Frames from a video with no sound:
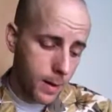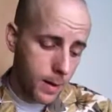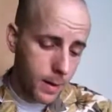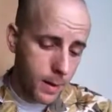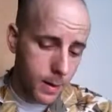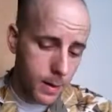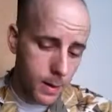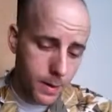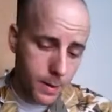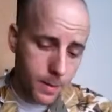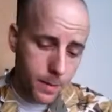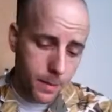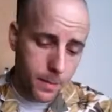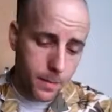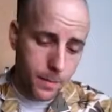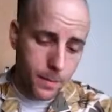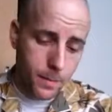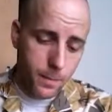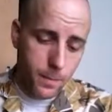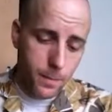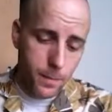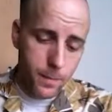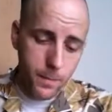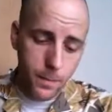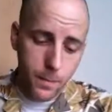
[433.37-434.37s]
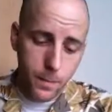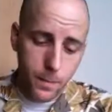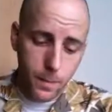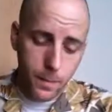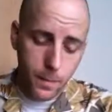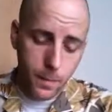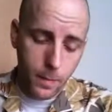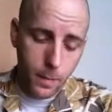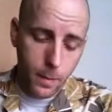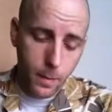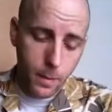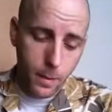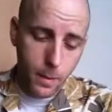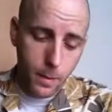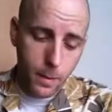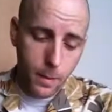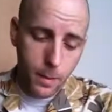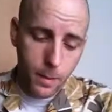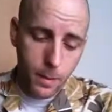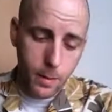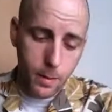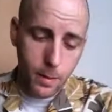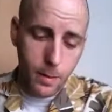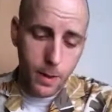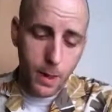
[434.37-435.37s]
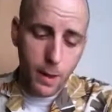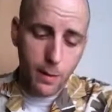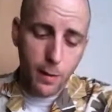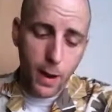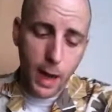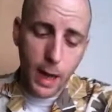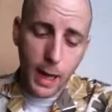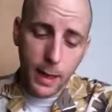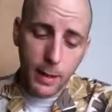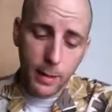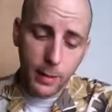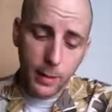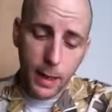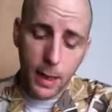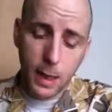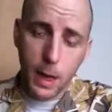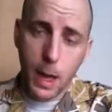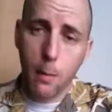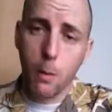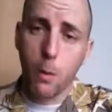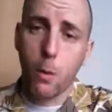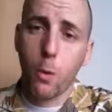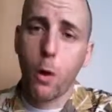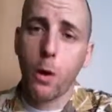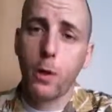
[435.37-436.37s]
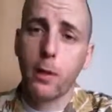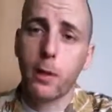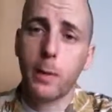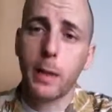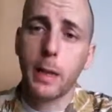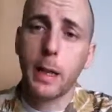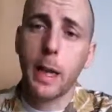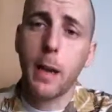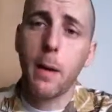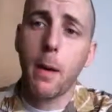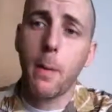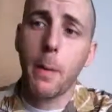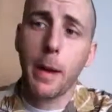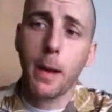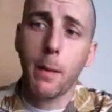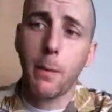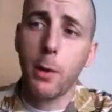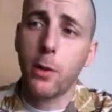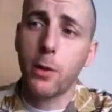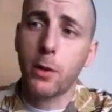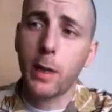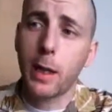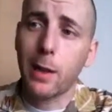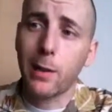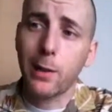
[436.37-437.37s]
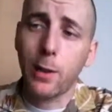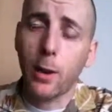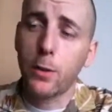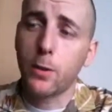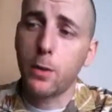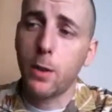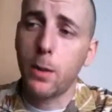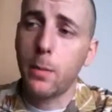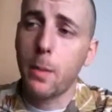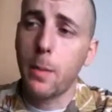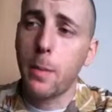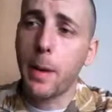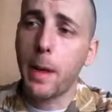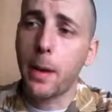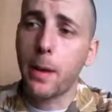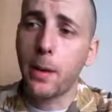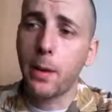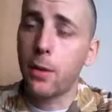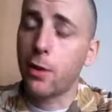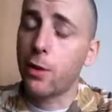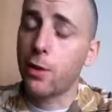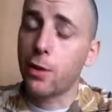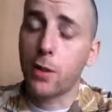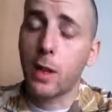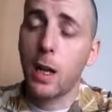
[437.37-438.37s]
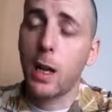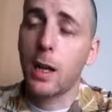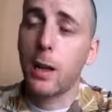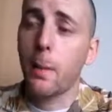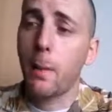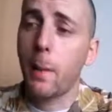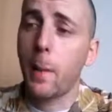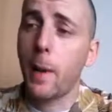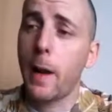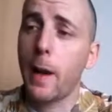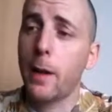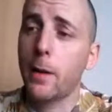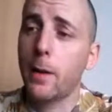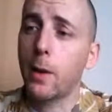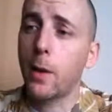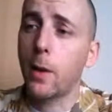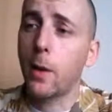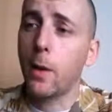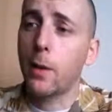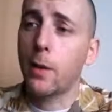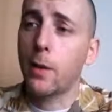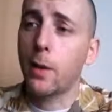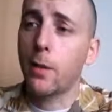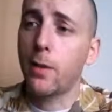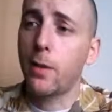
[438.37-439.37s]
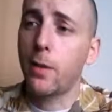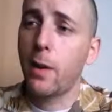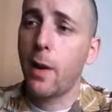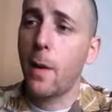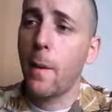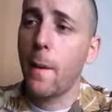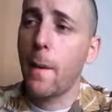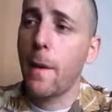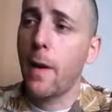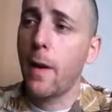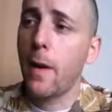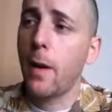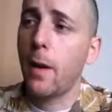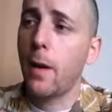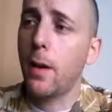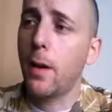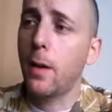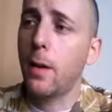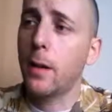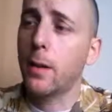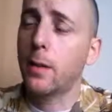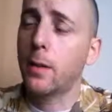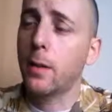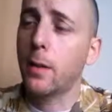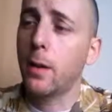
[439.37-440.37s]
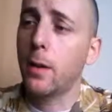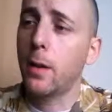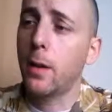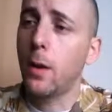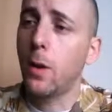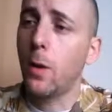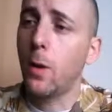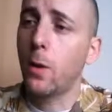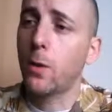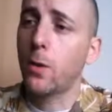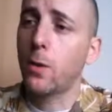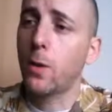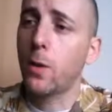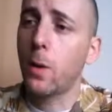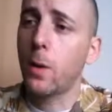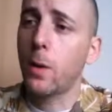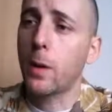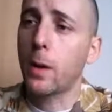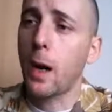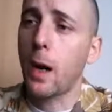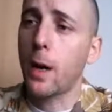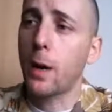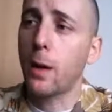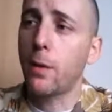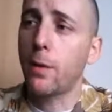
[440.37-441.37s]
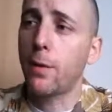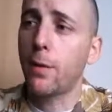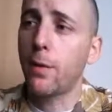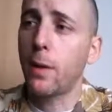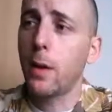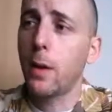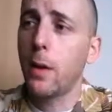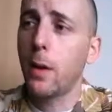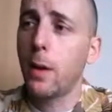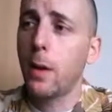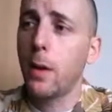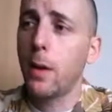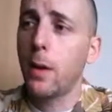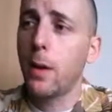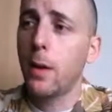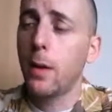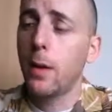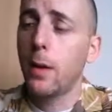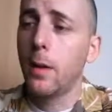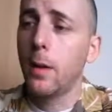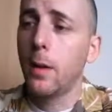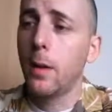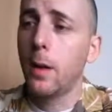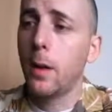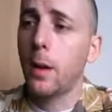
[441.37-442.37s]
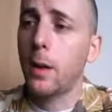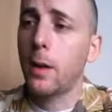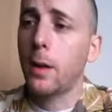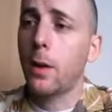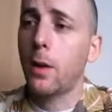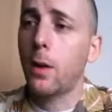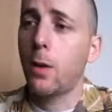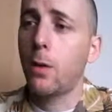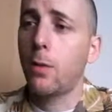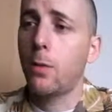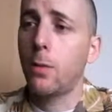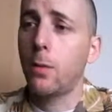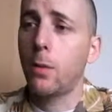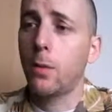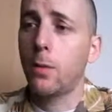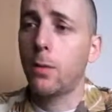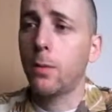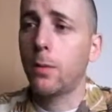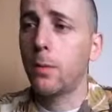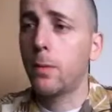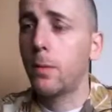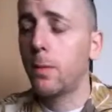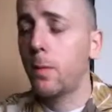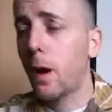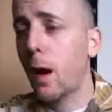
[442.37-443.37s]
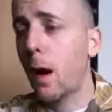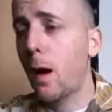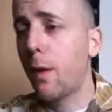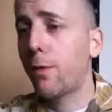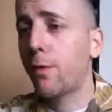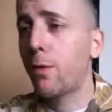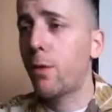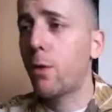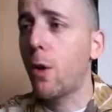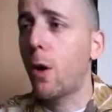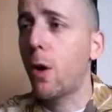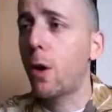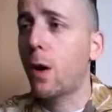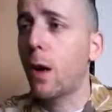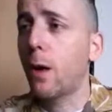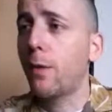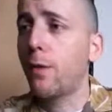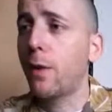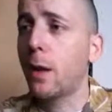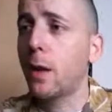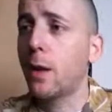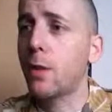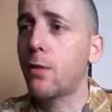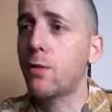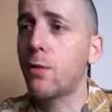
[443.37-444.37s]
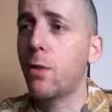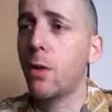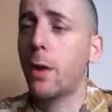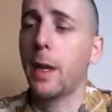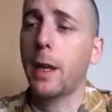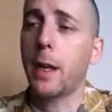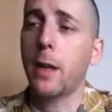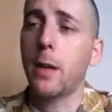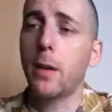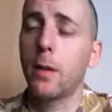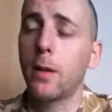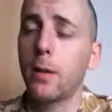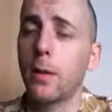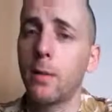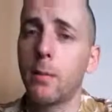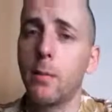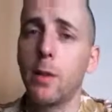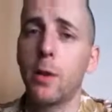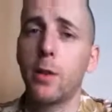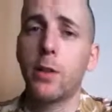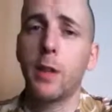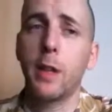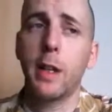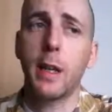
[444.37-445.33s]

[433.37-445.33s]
if I can say a couple words about the game, I mean the music is awesome. I mean you just gotta play it. It's a very it's also kind of, I don't know, half rock, half electronic music, but it has a lot of effect in it.